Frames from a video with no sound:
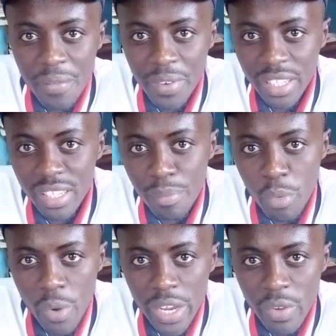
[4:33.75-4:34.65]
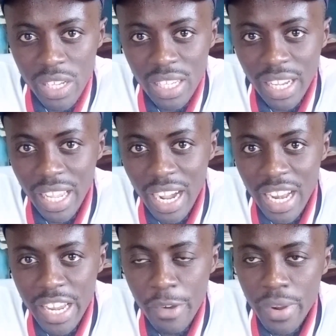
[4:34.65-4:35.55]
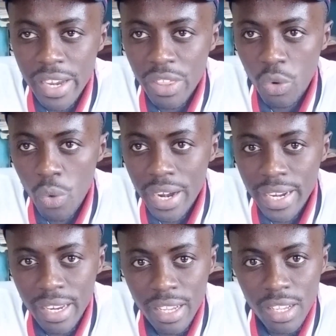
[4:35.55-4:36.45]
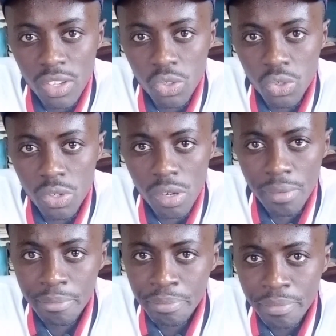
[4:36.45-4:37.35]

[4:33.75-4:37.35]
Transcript: For example, when you are sucking a liquid through a drinking straw.